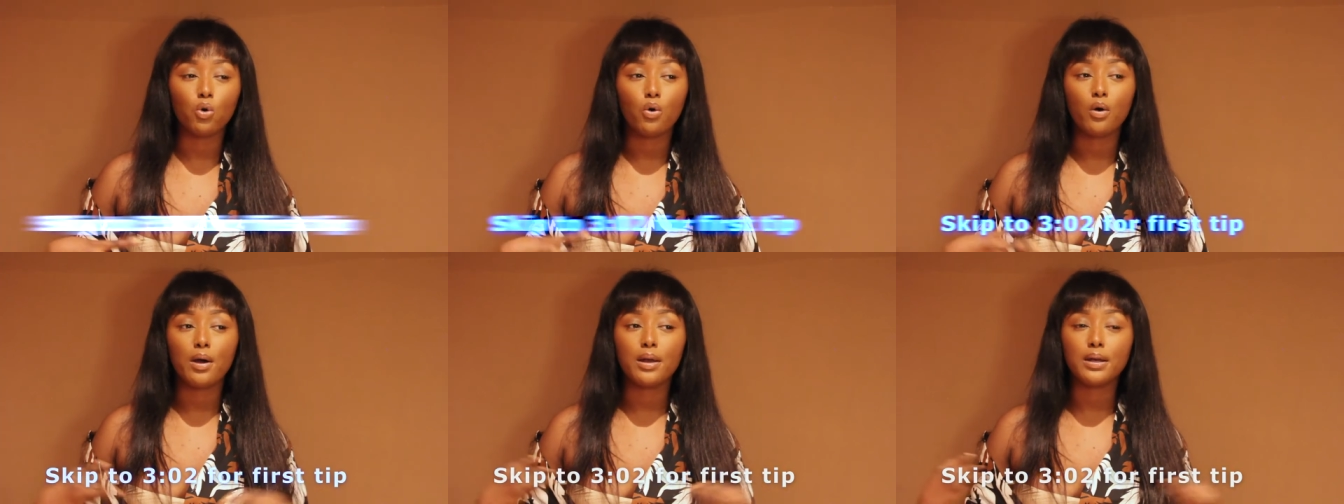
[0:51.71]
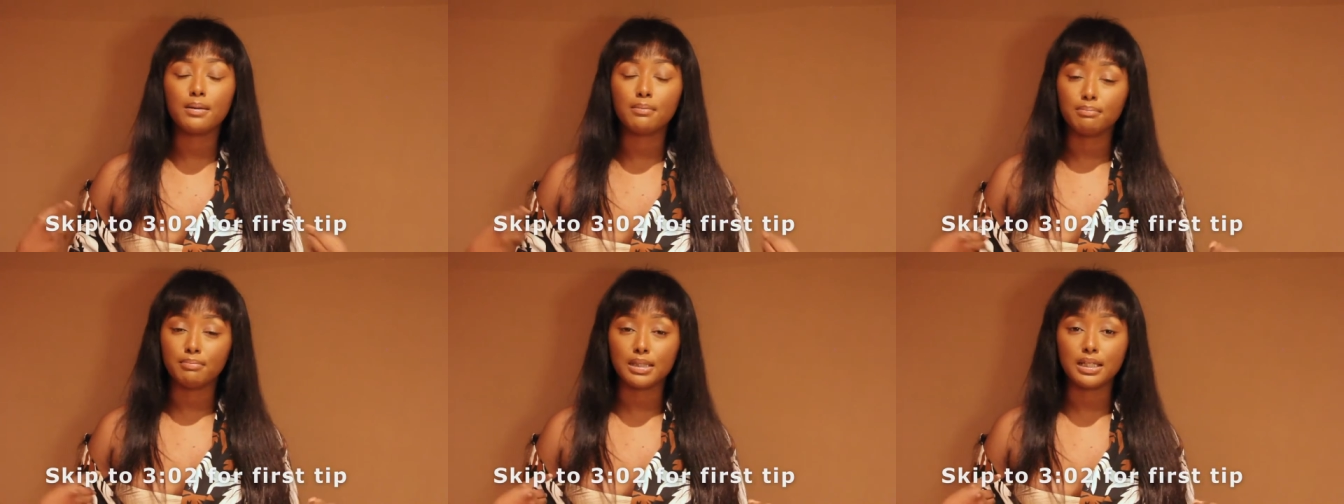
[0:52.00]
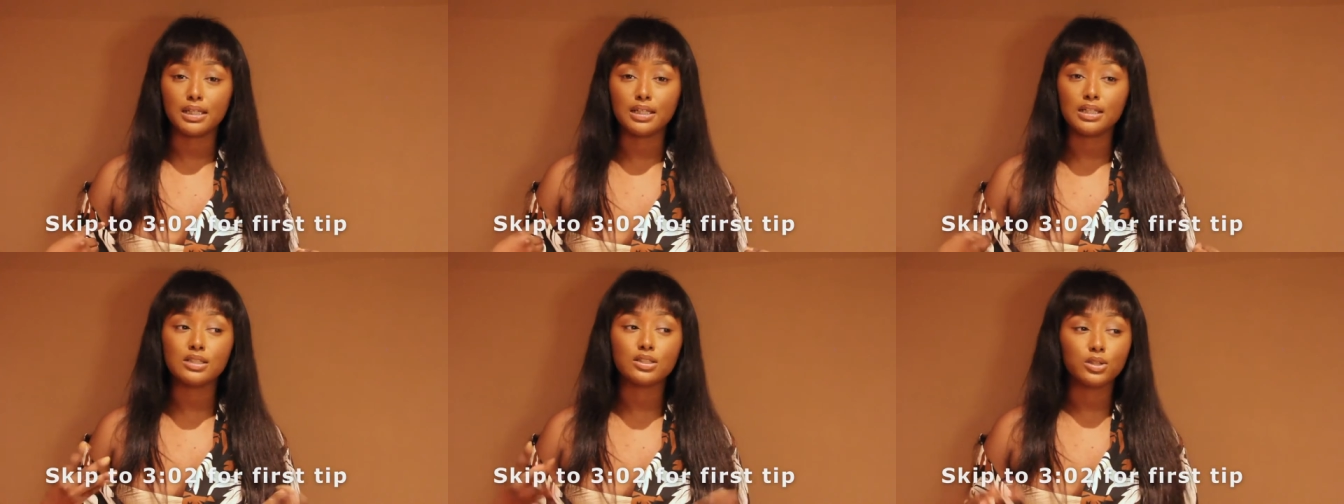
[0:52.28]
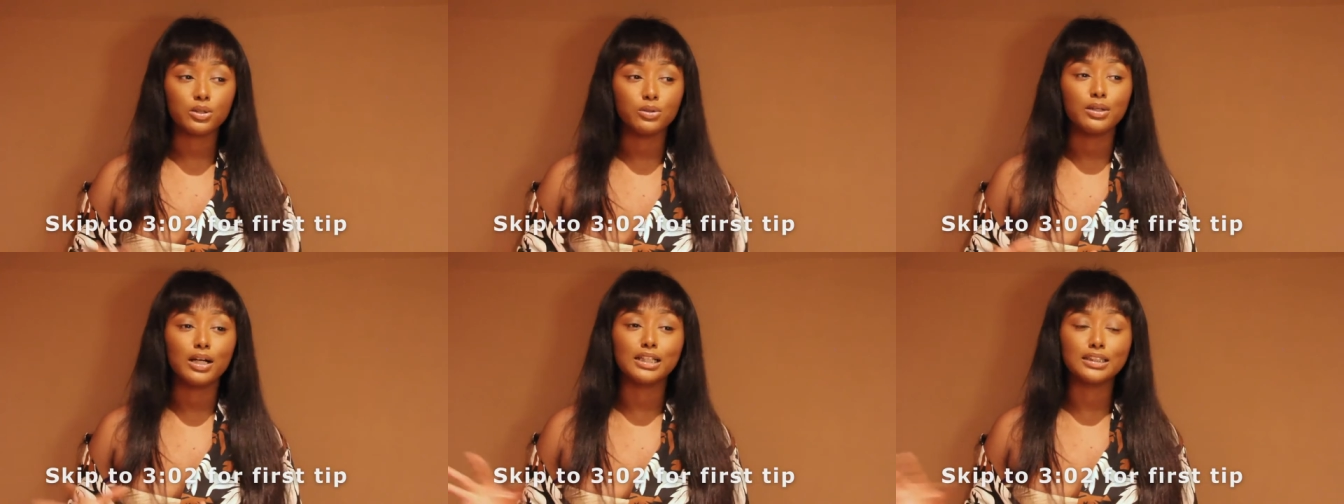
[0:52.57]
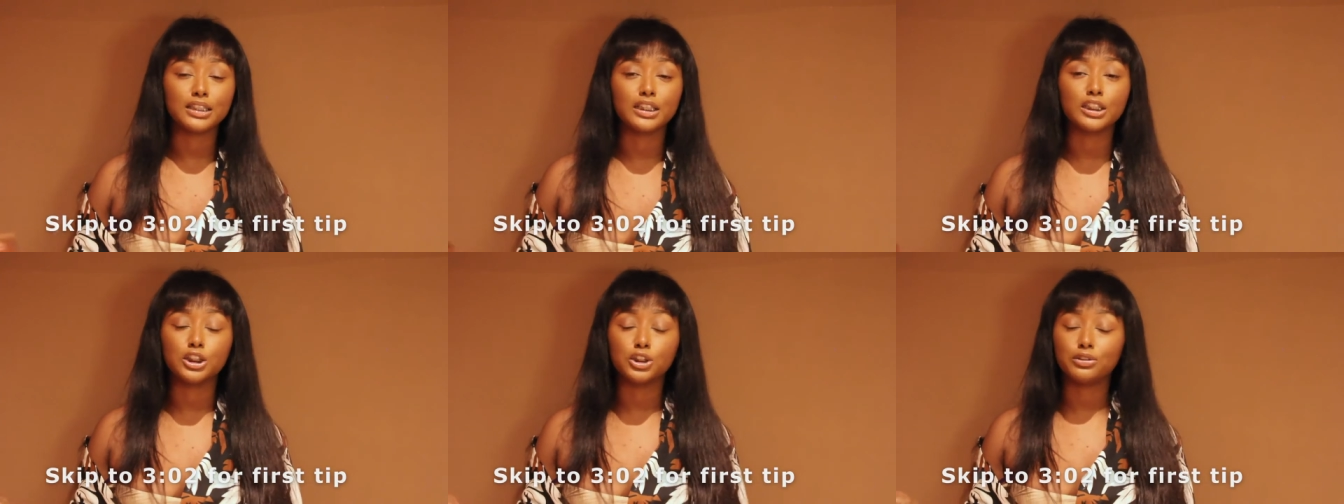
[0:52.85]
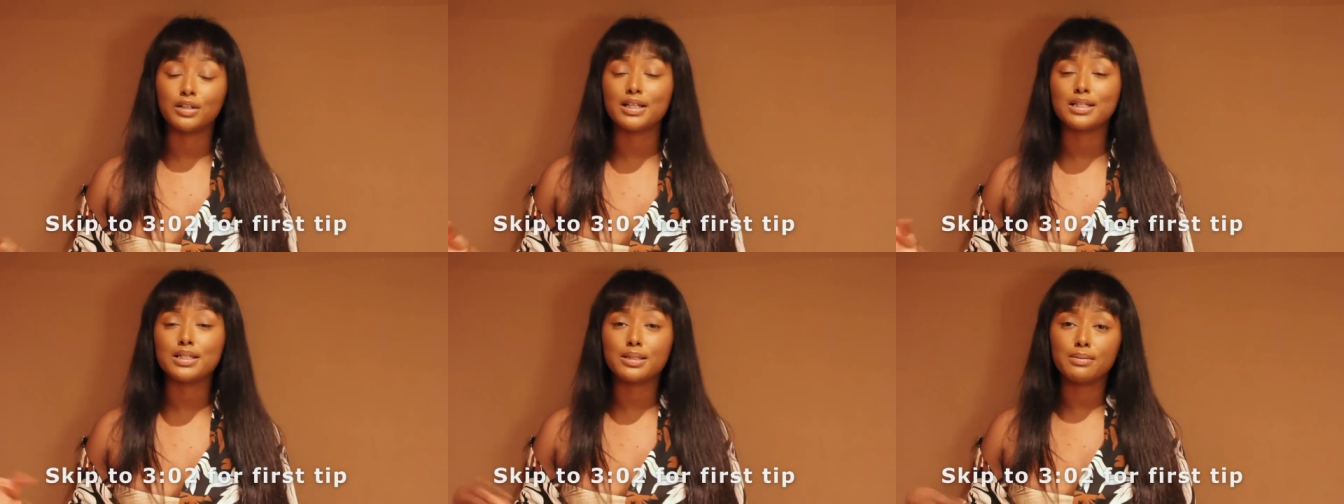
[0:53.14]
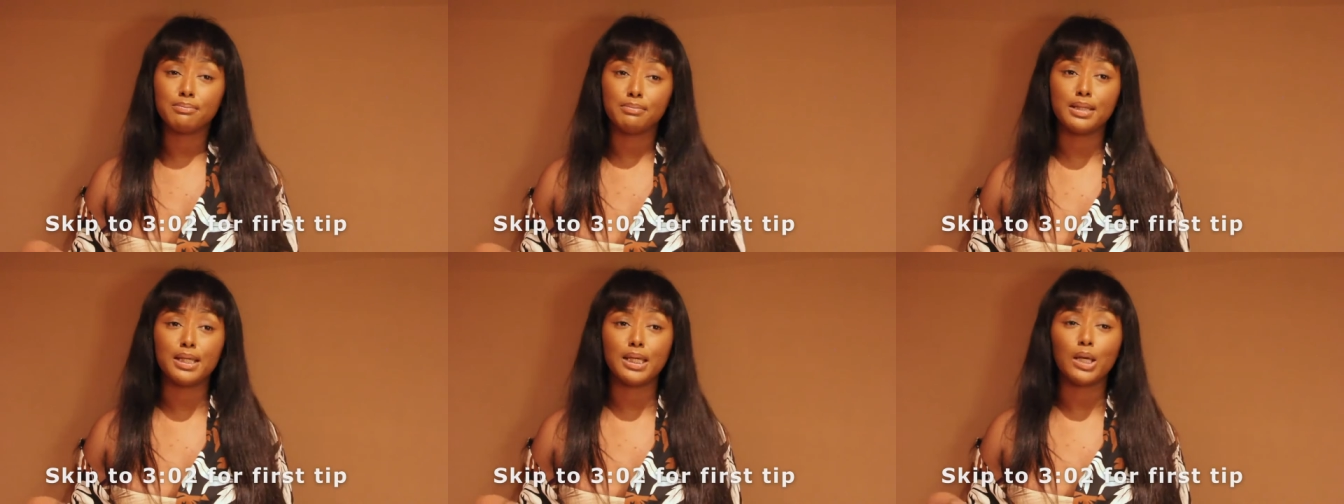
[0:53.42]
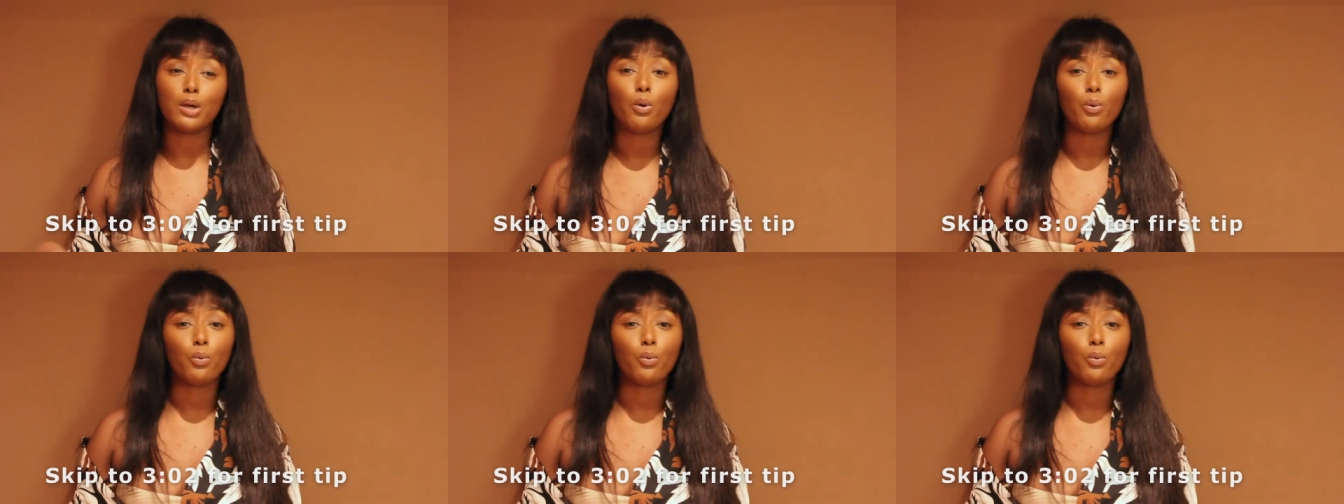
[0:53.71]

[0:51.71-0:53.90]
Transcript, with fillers: on me so you guys can trust me